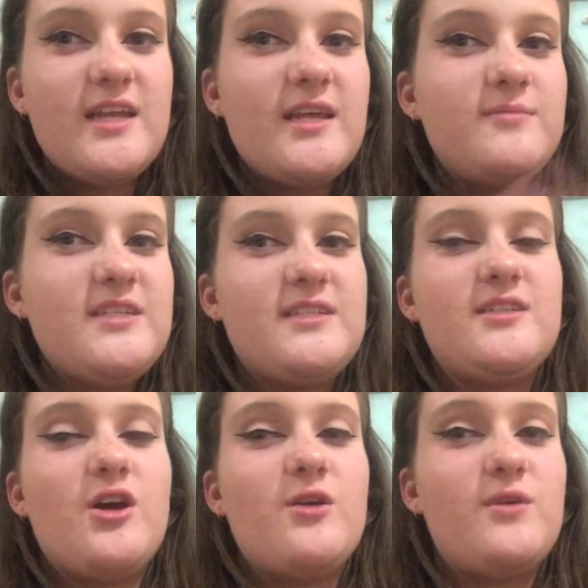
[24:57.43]
and let me
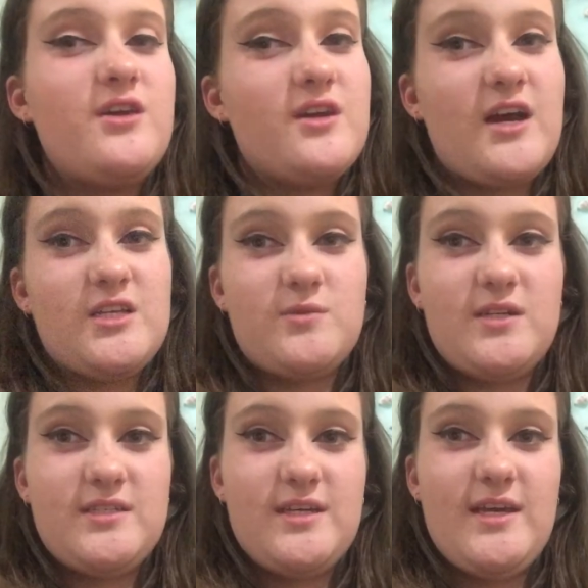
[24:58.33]
know what you guys
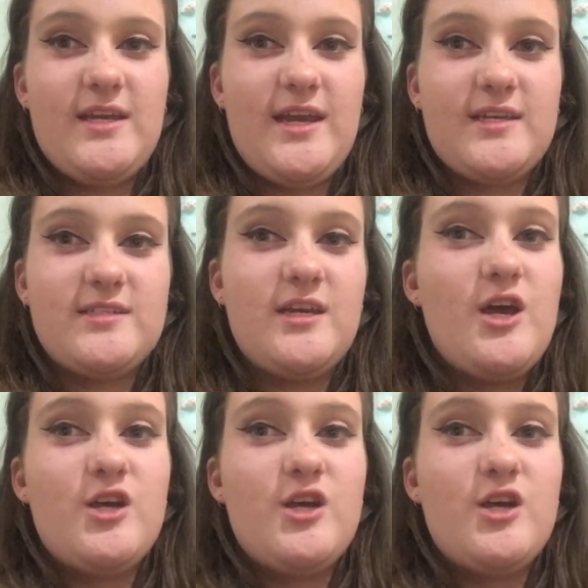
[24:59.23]
want to see next.